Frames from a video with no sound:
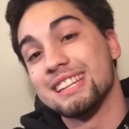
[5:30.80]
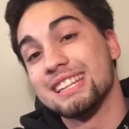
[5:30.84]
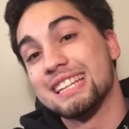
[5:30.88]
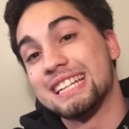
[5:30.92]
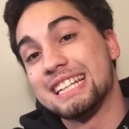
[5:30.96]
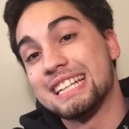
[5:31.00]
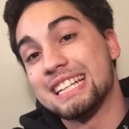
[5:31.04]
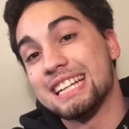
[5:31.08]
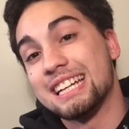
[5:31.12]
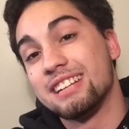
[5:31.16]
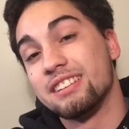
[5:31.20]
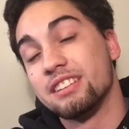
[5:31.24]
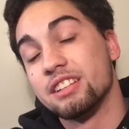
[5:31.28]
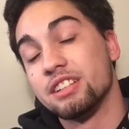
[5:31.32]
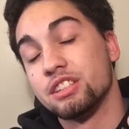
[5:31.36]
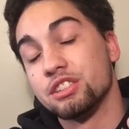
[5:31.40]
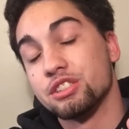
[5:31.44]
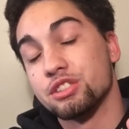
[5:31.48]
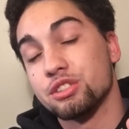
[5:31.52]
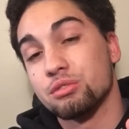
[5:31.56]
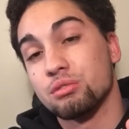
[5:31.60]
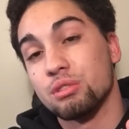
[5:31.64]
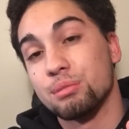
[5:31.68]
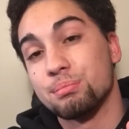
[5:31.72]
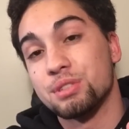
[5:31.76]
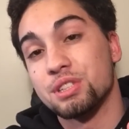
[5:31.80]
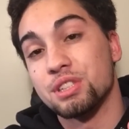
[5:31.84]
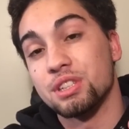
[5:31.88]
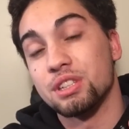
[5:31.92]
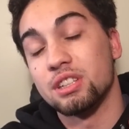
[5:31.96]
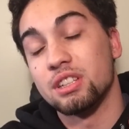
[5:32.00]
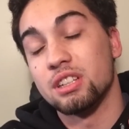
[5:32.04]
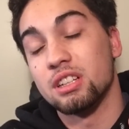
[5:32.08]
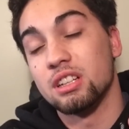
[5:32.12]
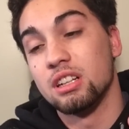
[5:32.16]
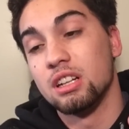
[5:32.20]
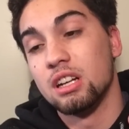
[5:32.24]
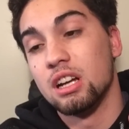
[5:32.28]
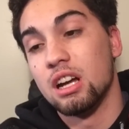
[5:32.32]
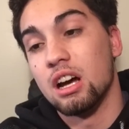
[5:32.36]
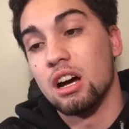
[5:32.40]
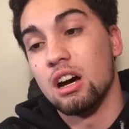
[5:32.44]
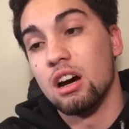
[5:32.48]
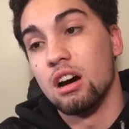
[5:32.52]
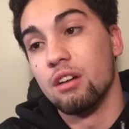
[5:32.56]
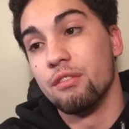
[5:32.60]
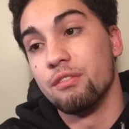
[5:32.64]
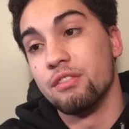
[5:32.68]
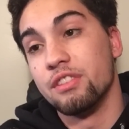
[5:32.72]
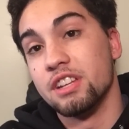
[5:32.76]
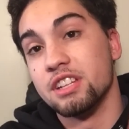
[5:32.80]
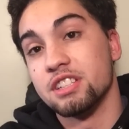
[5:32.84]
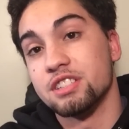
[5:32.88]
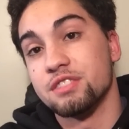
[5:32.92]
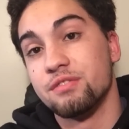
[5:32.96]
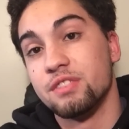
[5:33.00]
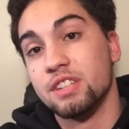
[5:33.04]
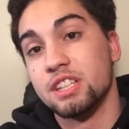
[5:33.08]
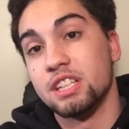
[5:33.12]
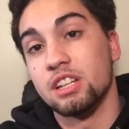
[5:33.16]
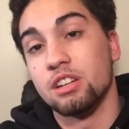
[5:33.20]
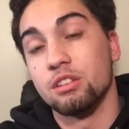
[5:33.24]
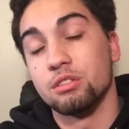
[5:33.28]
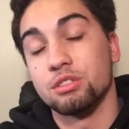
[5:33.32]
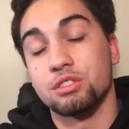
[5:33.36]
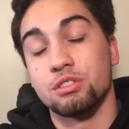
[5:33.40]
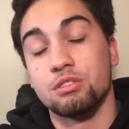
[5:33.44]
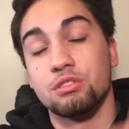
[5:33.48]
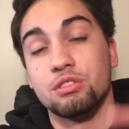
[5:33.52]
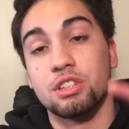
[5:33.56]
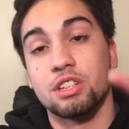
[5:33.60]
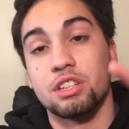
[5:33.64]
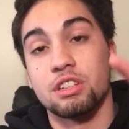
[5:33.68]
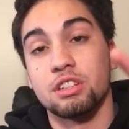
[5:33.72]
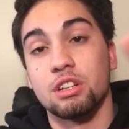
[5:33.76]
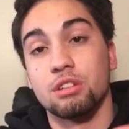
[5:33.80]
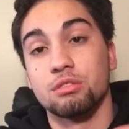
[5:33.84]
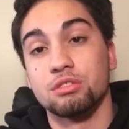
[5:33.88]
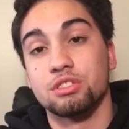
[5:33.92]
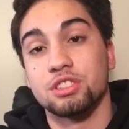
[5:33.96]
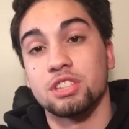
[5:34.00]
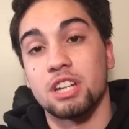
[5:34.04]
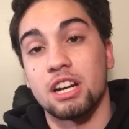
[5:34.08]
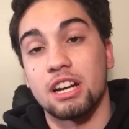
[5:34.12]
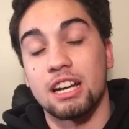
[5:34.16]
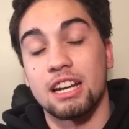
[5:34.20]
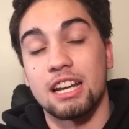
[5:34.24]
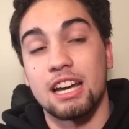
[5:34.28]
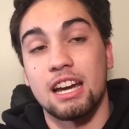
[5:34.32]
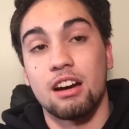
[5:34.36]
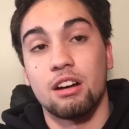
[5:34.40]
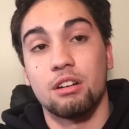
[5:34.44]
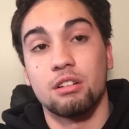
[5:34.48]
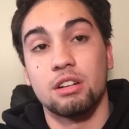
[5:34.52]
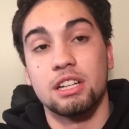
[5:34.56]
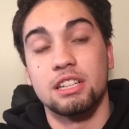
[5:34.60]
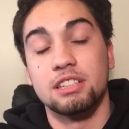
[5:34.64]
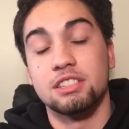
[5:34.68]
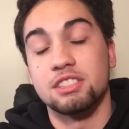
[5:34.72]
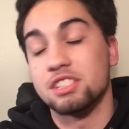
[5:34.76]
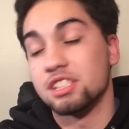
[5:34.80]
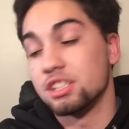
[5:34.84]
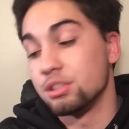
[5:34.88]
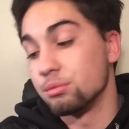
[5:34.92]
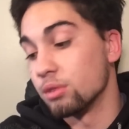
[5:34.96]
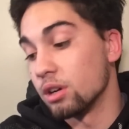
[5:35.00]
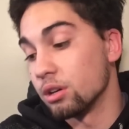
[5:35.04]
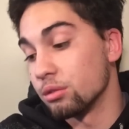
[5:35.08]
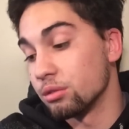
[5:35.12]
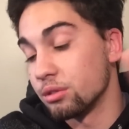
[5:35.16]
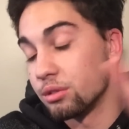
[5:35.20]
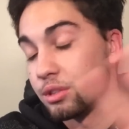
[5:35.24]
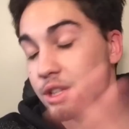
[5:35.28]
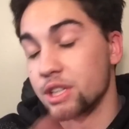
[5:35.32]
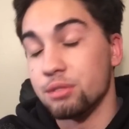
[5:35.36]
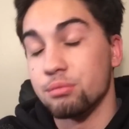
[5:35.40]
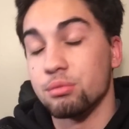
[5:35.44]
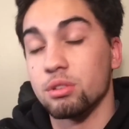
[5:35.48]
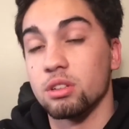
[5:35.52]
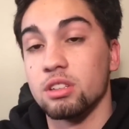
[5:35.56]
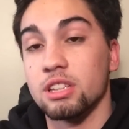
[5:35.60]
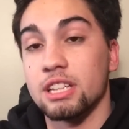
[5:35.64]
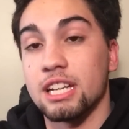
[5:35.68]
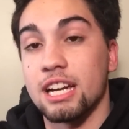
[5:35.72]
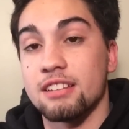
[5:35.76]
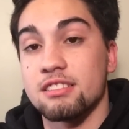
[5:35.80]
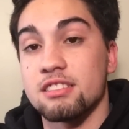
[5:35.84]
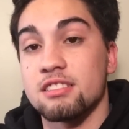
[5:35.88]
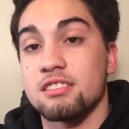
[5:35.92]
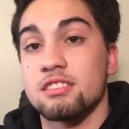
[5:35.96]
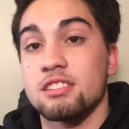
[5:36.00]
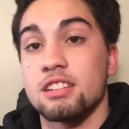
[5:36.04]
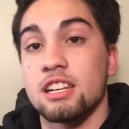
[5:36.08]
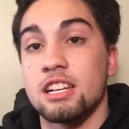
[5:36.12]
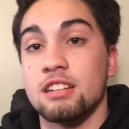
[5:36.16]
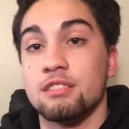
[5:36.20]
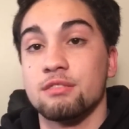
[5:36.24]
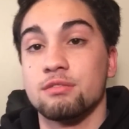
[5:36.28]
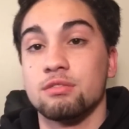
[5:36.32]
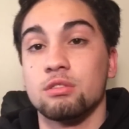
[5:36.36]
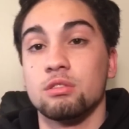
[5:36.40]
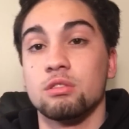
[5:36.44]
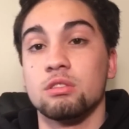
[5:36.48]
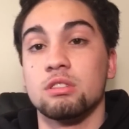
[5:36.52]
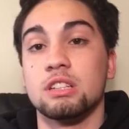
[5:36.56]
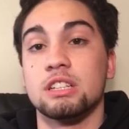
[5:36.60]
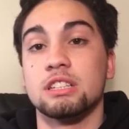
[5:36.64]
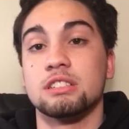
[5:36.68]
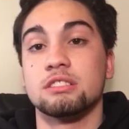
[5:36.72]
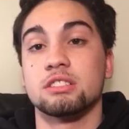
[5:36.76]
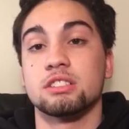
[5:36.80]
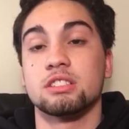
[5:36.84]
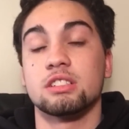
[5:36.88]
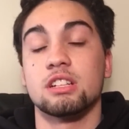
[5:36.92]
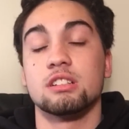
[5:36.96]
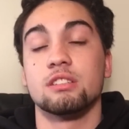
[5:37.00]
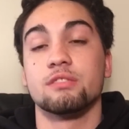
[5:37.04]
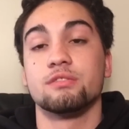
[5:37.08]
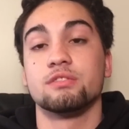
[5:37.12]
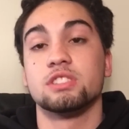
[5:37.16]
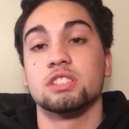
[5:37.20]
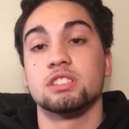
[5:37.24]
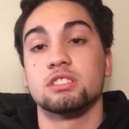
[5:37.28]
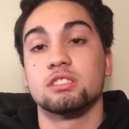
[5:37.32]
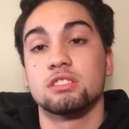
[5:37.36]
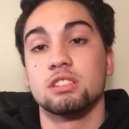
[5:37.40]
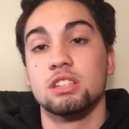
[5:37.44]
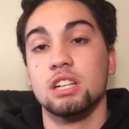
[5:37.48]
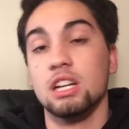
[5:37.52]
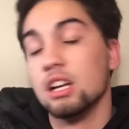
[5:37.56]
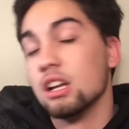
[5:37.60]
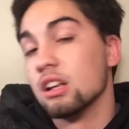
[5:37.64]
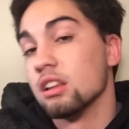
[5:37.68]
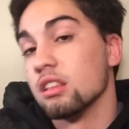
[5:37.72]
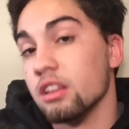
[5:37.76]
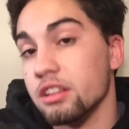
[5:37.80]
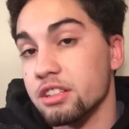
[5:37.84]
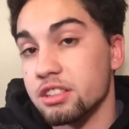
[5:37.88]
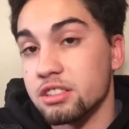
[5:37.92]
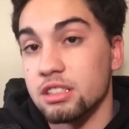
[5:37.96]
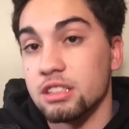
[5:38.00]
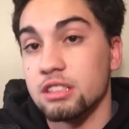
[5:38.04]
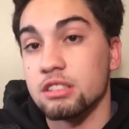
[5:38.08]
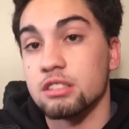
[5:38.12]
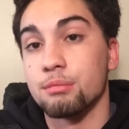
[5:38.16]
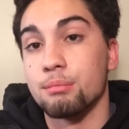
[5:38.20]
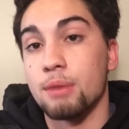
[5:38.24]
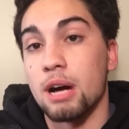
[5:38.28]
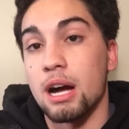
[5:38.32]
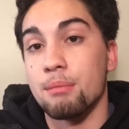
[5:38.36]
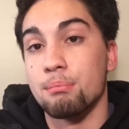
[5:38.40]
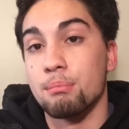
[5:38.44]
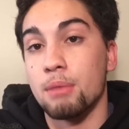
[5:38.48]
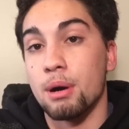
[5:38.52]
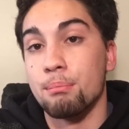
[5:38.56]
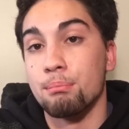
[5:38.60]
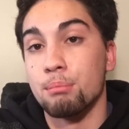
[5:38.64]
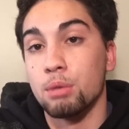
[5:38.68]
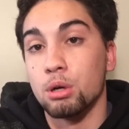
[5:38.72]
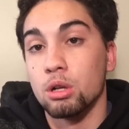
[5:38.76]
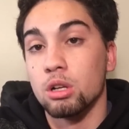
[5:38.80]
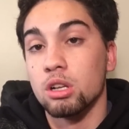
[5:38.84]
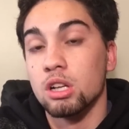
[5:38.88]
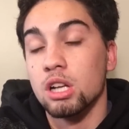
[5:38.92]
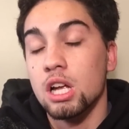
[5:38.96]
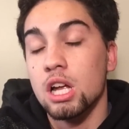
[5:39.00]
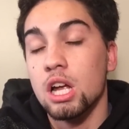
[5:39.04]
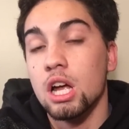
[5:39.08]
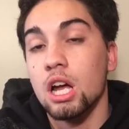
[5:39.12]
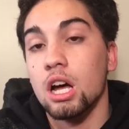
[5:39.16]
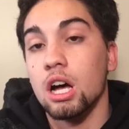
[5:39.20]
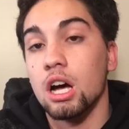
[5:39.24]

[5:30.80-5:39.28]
link in the description of this video so you can go check it out and see what he really has to say in full instead of just listening to my mumble